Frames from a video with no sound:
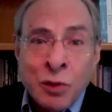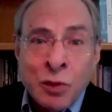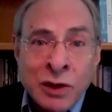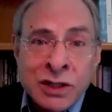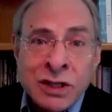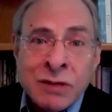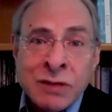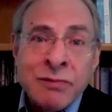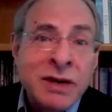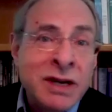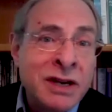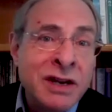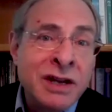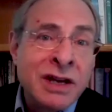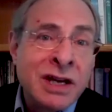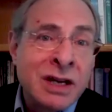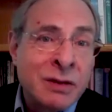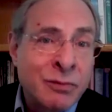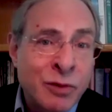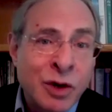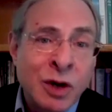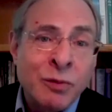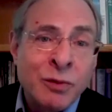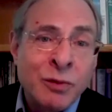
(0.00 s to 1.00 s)
there was a meaning
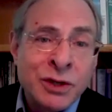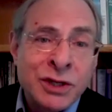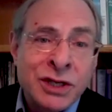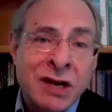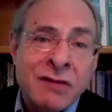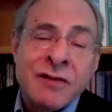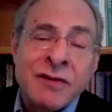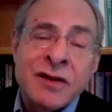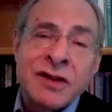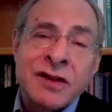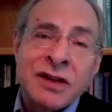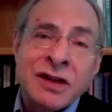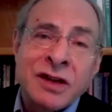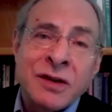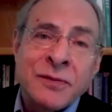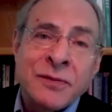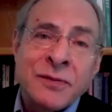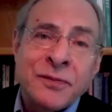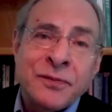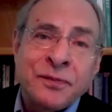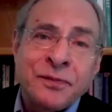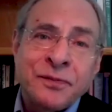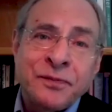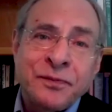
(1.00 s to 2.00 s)
and purpose to
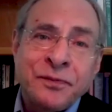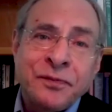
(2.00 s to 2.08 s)
everything.